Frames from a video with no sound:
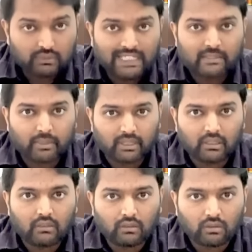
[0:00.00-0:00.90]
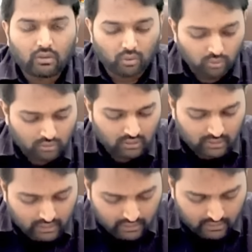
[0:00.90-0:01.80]
Expected growth
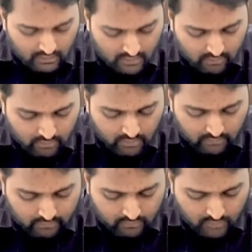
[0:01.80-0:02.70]
rate. Simple.